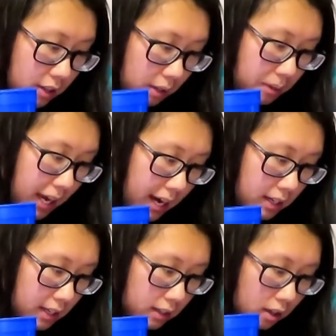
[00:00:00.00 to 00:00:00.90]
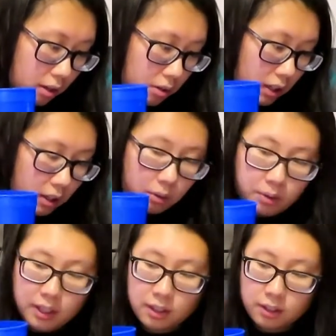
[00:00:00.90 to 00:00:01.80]
Then we add in the coconut
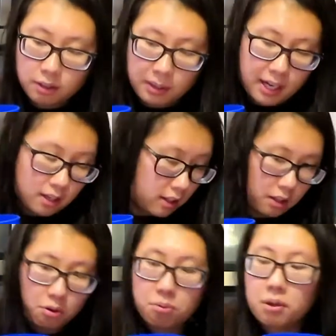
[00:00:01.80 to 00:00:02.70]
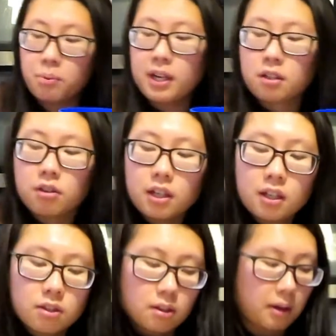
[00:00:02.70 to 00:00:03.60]
oil, then we add in the other 3 wet
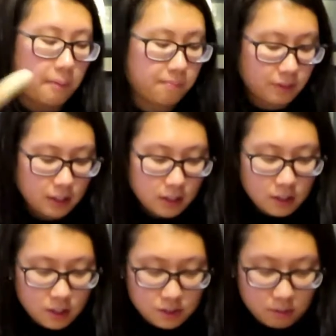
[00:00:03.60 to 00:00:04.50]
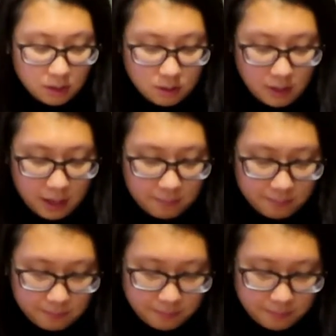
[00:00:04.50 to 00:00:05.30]
ingredients. Okay, so we're gonna do that.